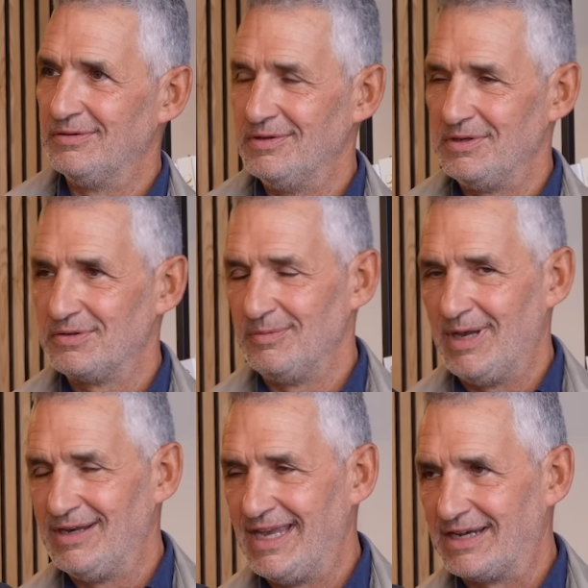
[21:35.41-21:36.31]
or it's all
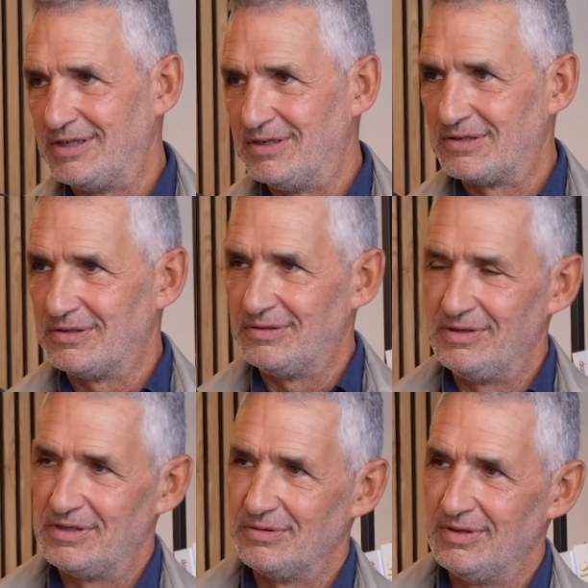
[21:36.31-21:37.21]
about lectins
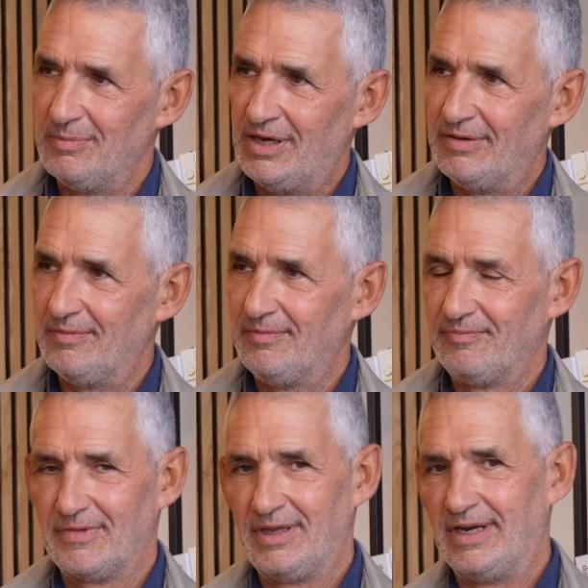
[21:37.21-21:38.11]
or it's all about
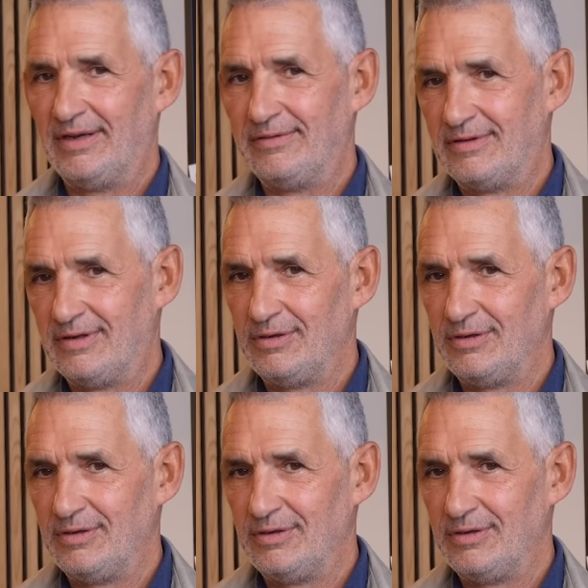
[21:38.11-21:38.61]
you know,